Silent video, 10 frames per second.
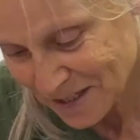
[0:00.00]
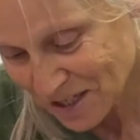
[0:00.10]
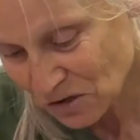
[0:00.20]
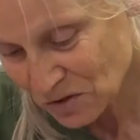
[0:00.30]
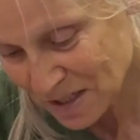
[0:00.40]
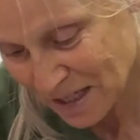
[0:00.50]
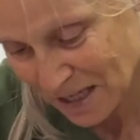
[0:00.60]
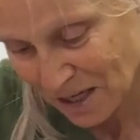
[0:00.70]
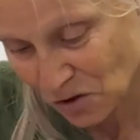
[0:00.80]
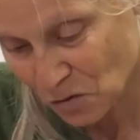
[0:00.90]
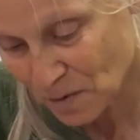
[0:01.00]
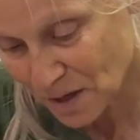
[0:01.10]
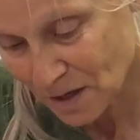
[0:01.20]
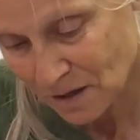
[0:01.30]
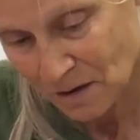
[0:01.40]
still sticky a little
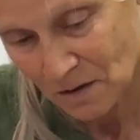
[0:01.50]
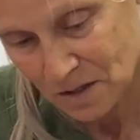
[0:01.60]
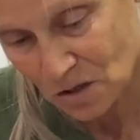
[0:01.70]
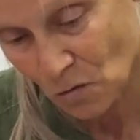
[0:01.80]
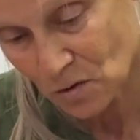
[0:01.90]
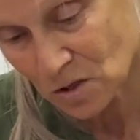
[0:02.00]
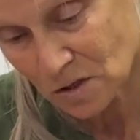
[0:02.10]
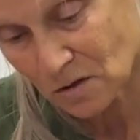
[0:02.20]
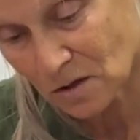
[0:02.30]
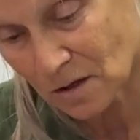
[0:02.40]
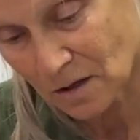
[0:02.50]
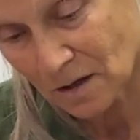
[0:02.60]
bit. So we're just going to,